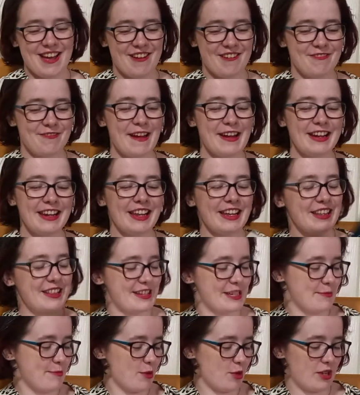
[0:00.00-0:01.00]
finally,
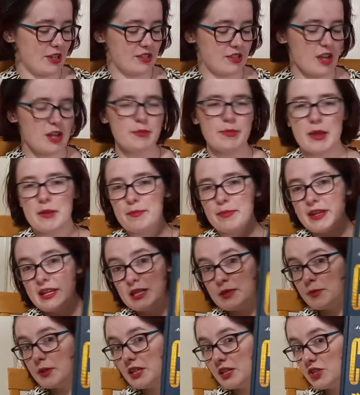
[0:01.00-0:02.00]
this book is not about
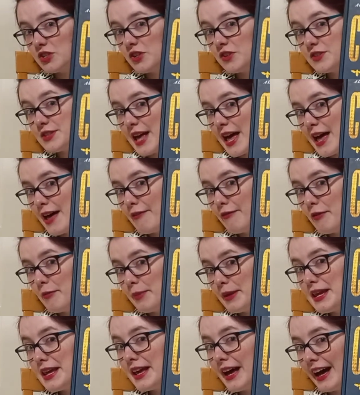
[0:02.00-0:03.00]
bees, but it does have a
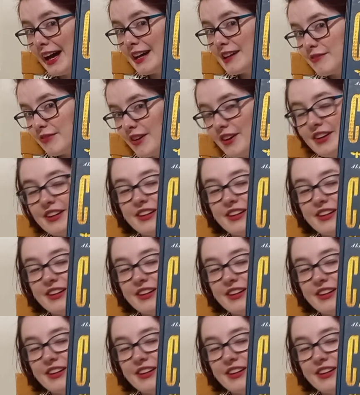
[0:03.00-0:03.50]
beehive on